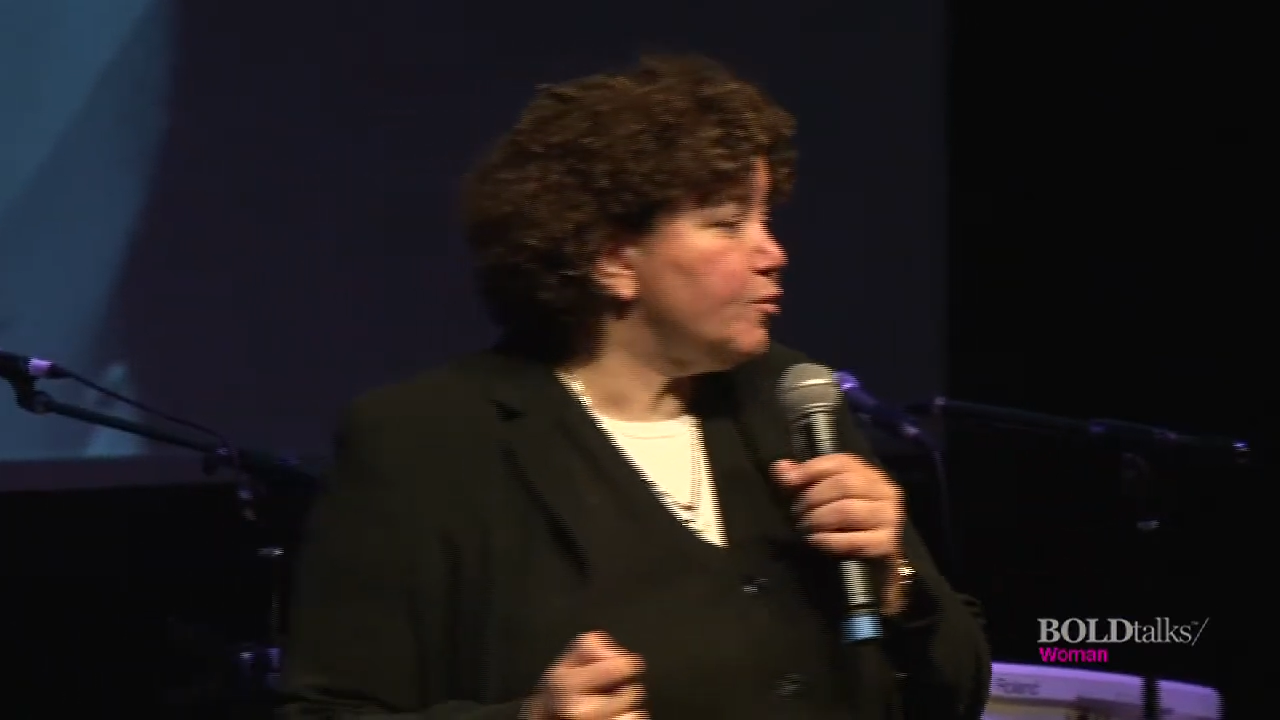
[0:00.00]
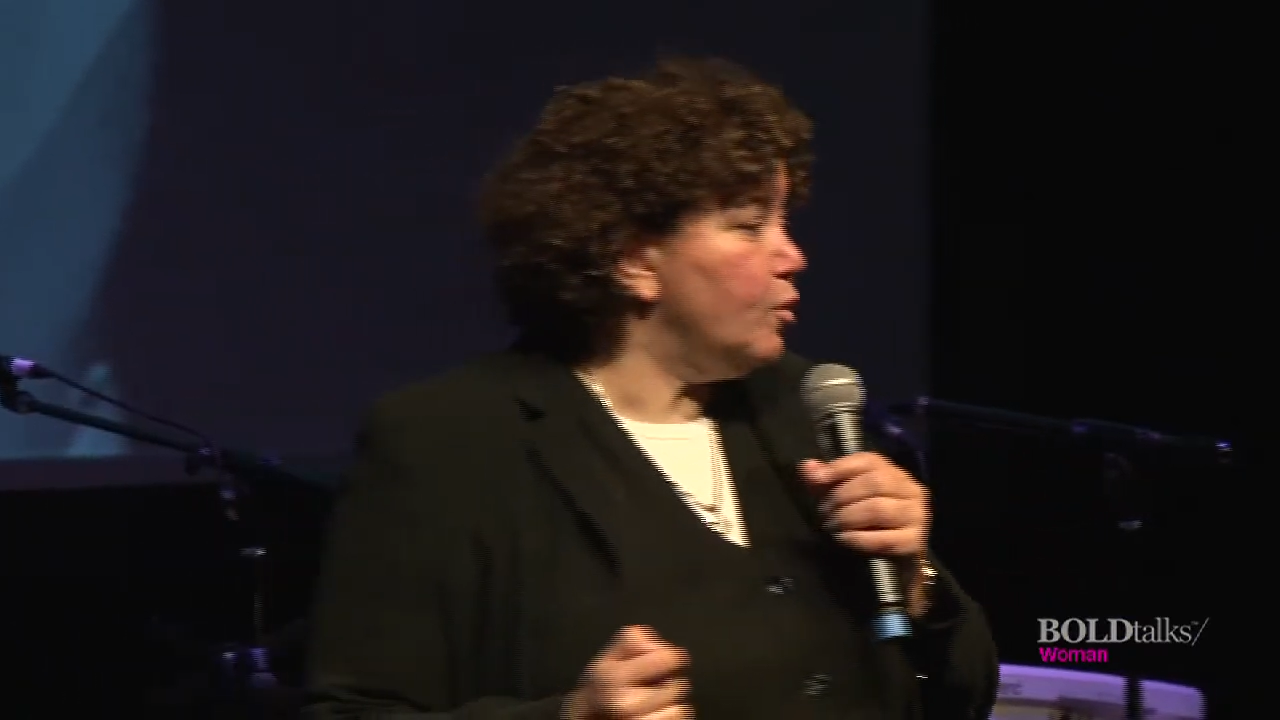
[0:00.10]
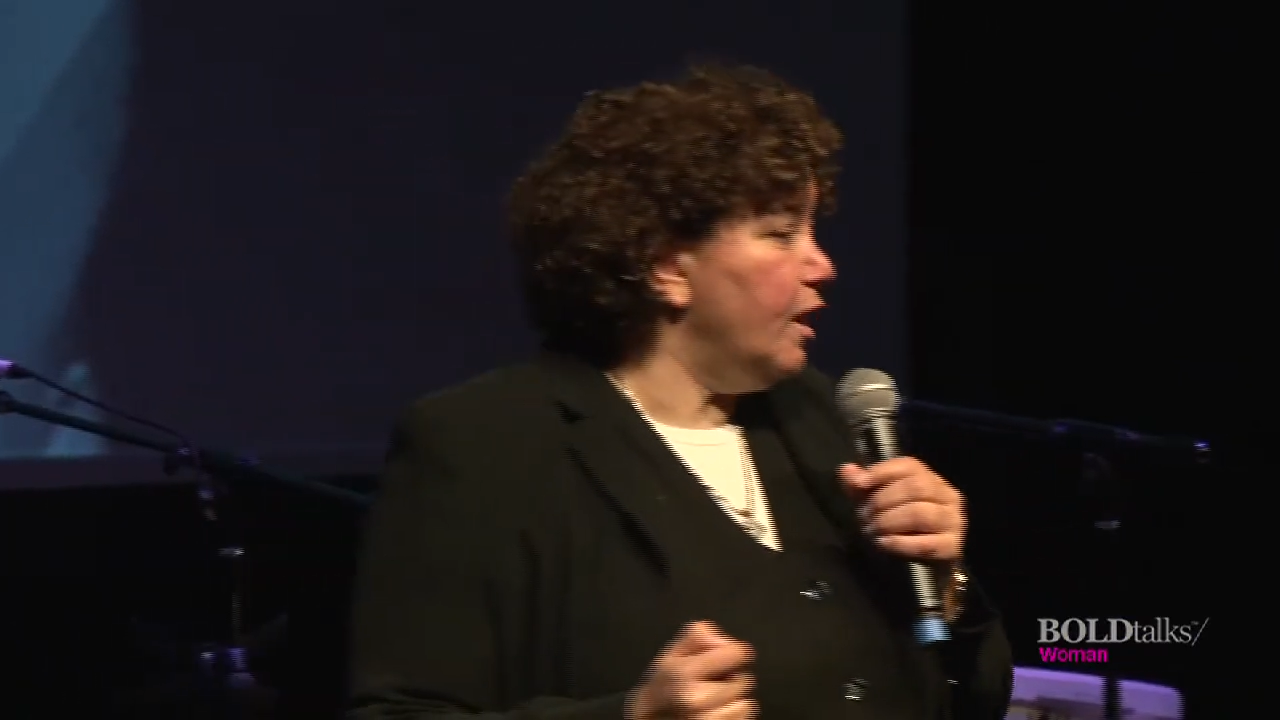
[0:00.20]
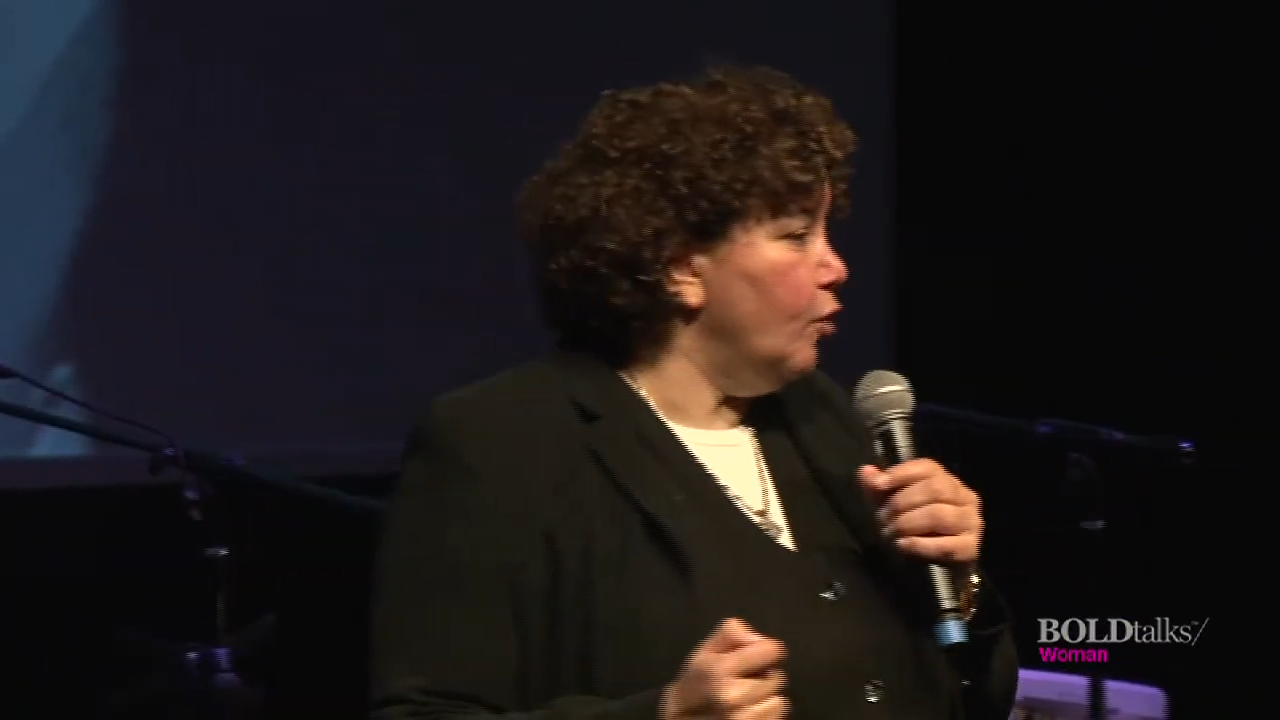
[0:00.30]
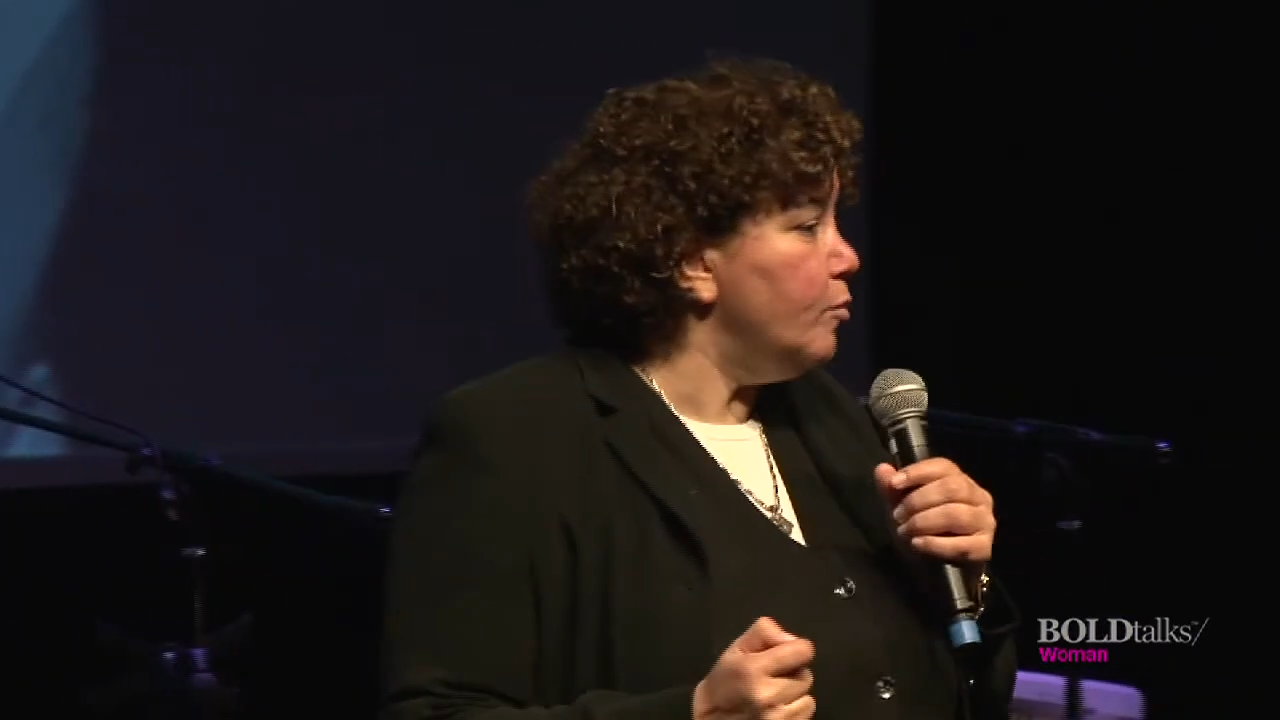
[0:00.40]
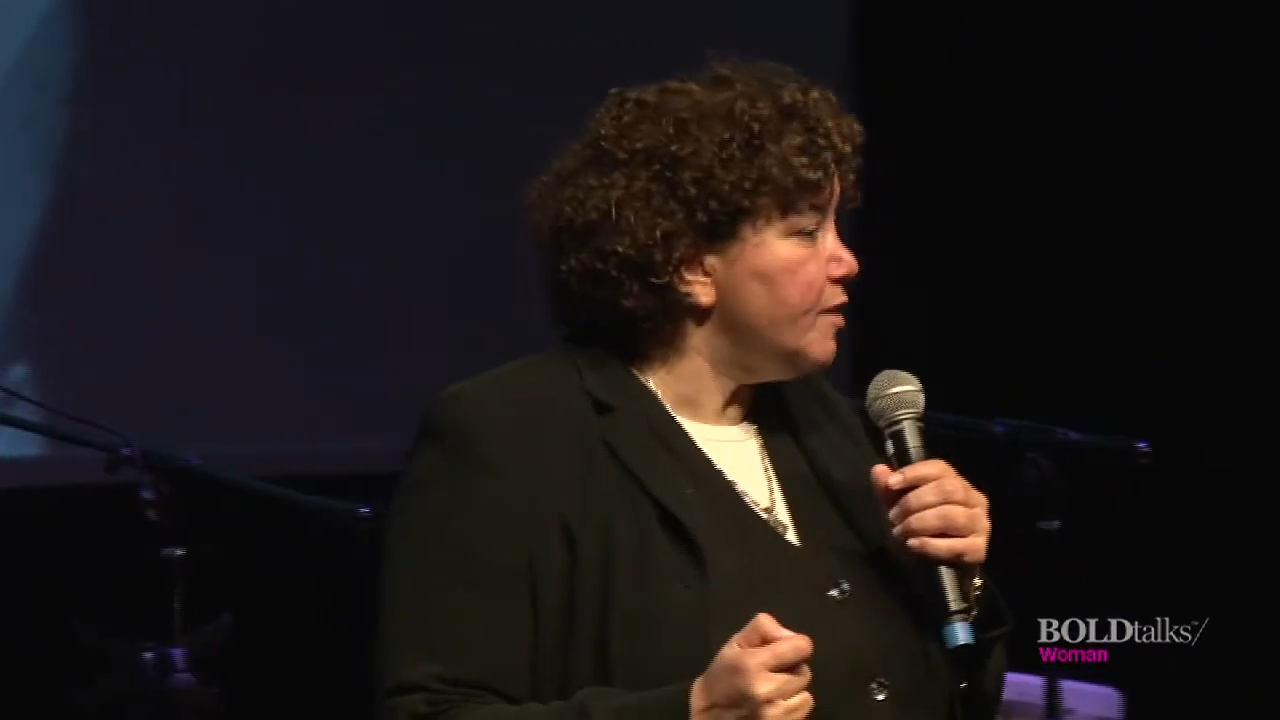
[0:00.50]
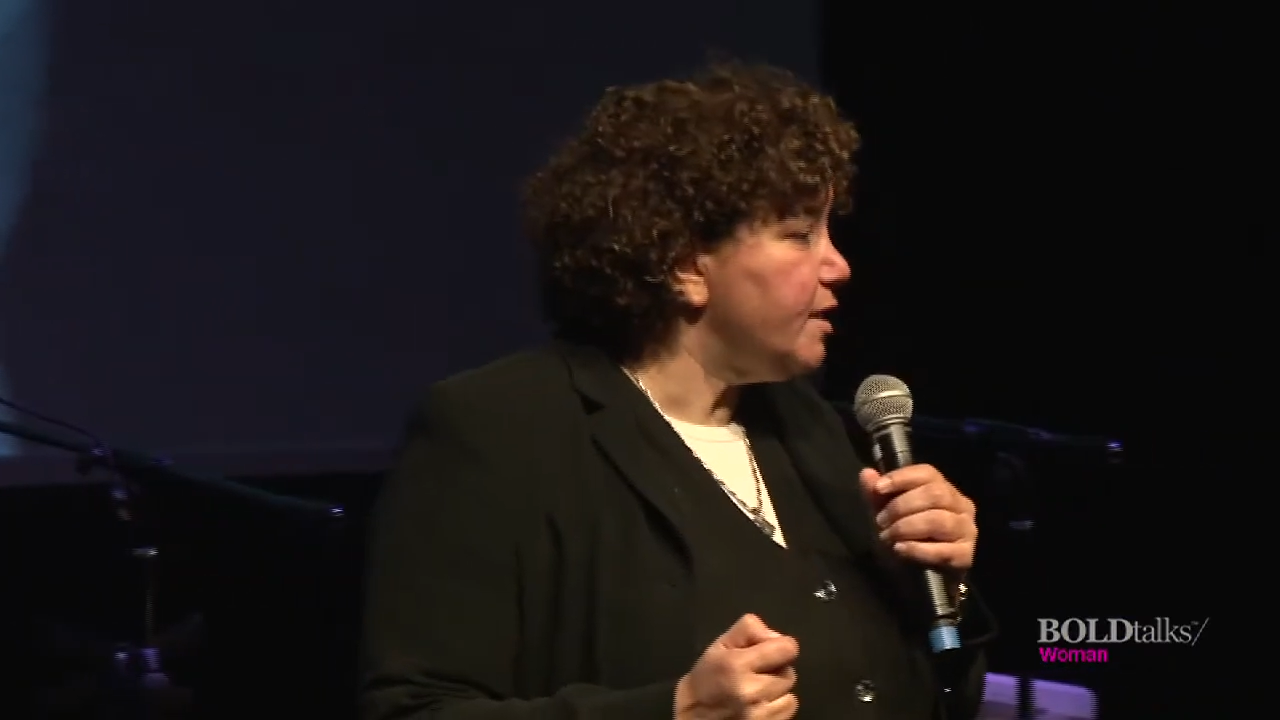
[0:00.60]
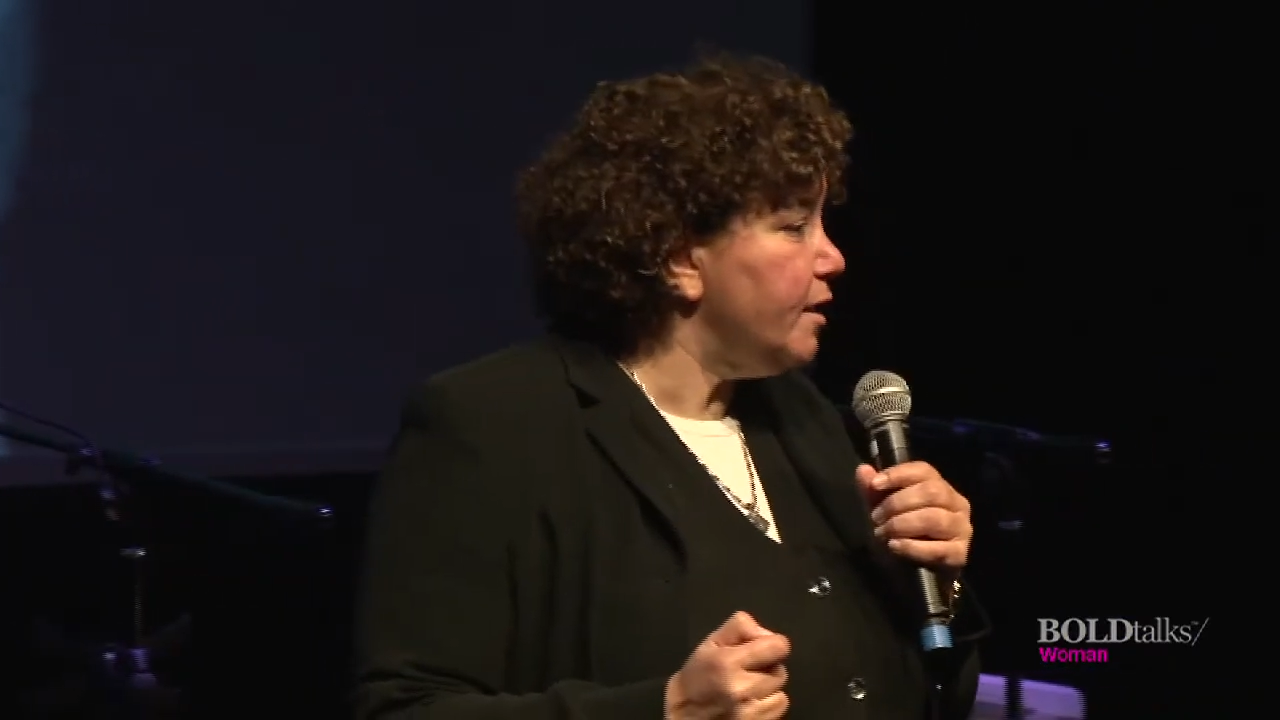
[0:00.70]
a woman's